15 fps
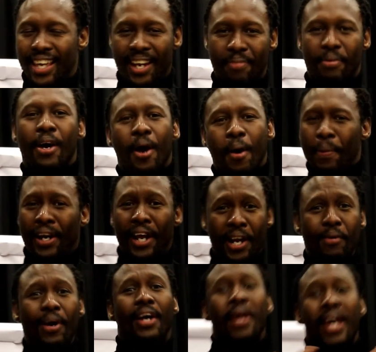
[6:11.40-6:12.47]
up. But
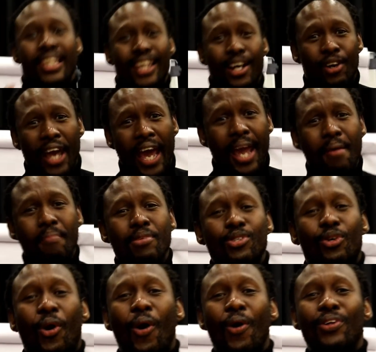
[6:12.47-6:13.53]
anyway, the game is
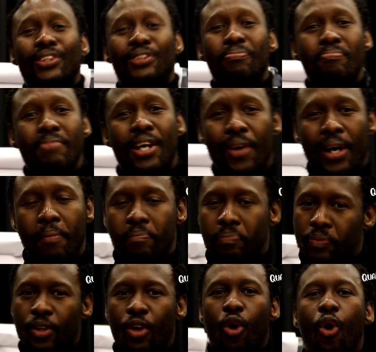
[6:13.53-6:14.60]
called
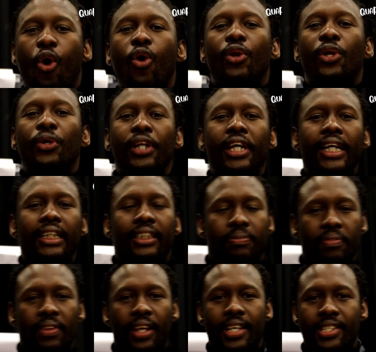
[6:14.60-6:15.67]
Mirror. All you need
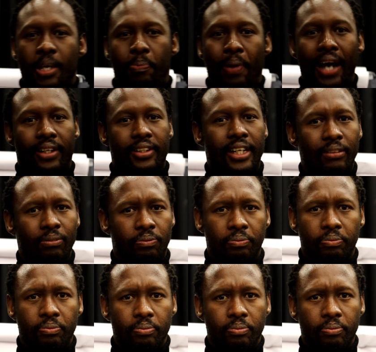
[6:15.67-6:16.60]
is a partner.